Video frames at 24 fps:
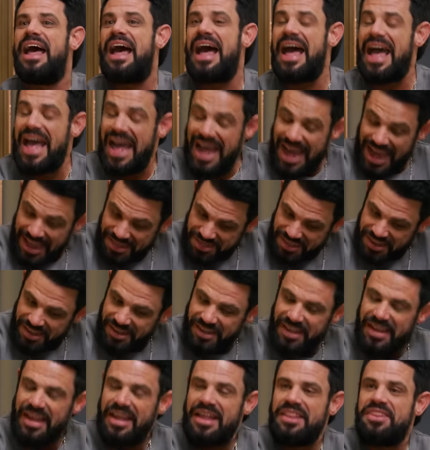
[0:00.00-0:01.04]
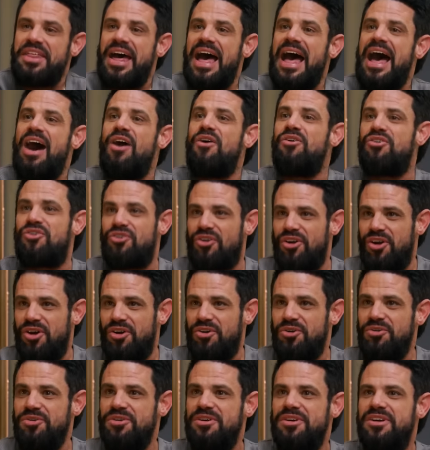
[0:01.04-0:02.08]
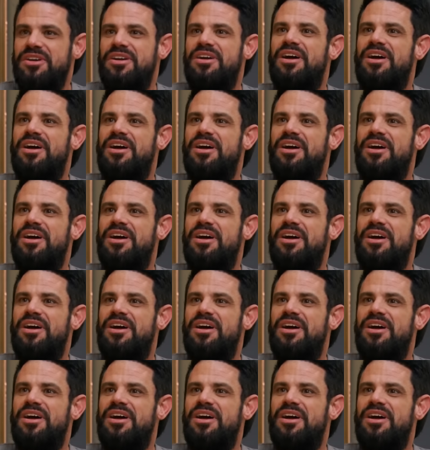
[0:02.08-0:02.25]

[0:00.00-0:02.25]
uh, the the outgrow